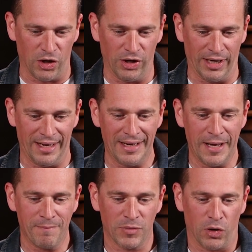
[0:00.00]
longer,
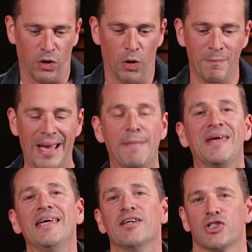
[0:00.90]
or maybe
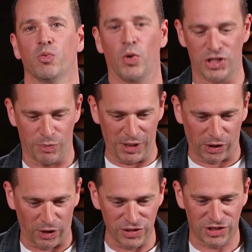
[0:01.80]
he doesn't want to be
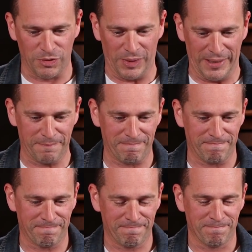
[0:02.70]
close to me.
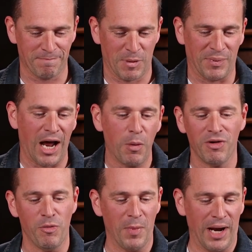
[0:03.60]
But I want
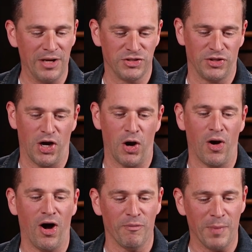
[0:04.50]
to remind you,
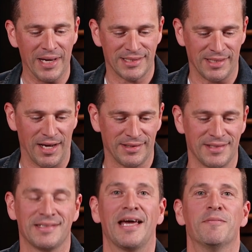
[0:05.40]
though, of my
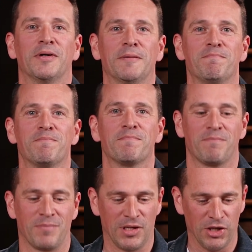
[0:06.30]
starting statement.
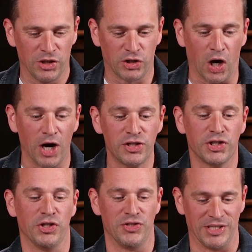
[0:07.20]
God
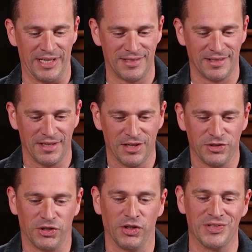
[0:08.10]
chooses
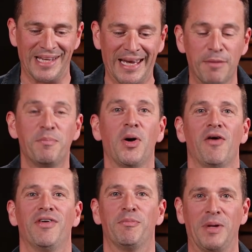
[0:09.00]
to use
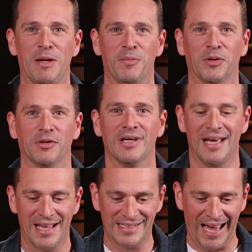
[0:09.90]
imperfect people
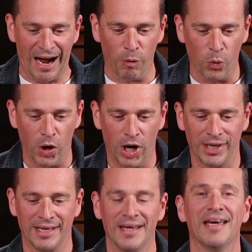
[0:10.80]
to
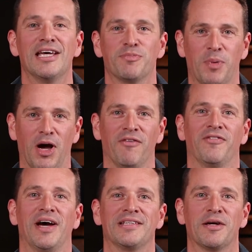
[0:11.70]
outwork his
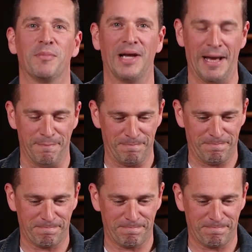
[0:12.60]
perfect plan.